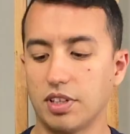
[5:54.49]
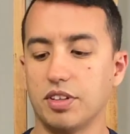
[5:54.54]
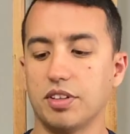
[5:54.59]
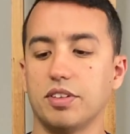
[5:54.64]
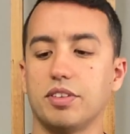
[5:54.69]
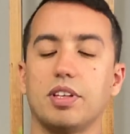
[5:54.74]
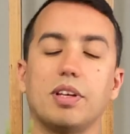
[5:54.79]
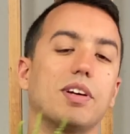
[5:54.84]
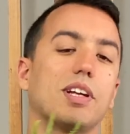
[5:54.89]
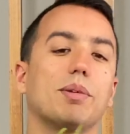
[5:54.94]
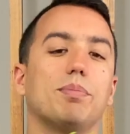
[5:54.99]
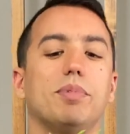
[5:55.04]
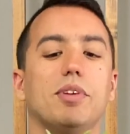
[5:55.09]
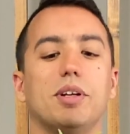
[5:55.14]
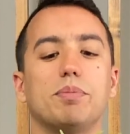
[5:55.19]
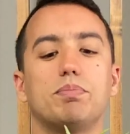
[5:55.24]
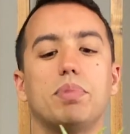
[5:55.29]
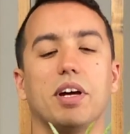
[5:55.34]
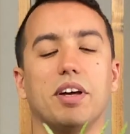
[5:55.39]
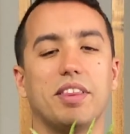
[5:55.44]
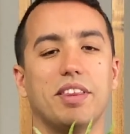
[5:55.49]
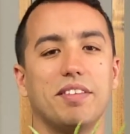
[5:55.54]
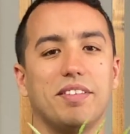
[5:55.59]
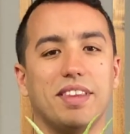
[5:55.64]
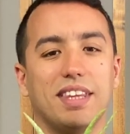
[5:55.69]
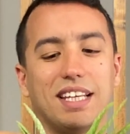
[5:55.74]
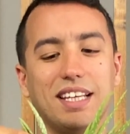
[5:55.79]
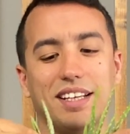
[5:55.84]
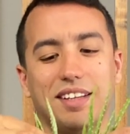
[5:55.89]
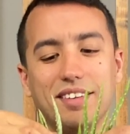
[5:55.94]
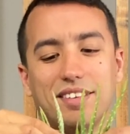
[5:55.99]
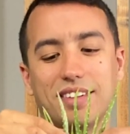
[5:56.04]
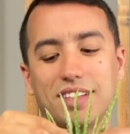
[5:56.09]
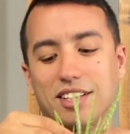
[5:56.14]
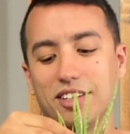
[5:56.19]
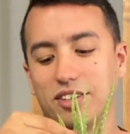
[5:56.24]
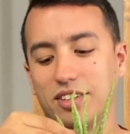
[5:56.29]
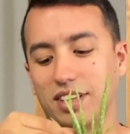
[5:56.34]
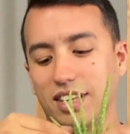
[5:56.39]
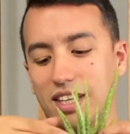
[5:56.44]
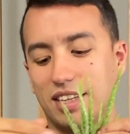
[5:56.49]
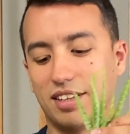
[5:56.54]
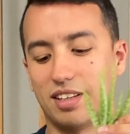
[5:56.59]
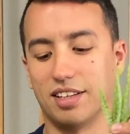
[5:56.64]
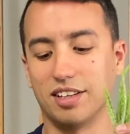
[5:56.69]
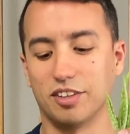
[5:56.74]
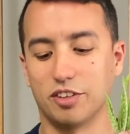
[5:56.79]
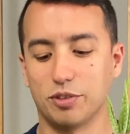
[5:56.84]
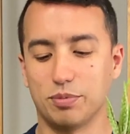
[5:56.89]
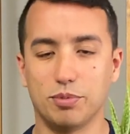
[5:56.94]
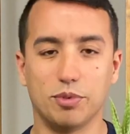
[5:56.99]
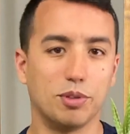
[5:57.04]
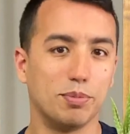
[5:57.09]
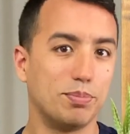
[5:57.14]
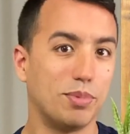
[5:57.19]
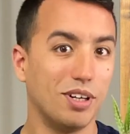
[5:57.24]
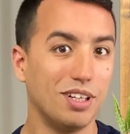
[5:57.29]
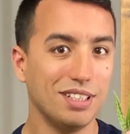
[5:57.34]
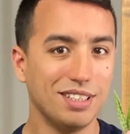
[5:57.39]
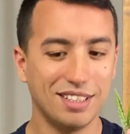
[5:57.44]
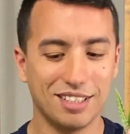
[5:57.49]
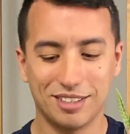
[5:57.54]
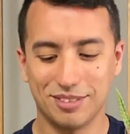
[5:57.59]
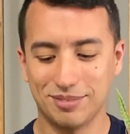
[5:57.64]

So I'm going to plant both of these into this little small pot.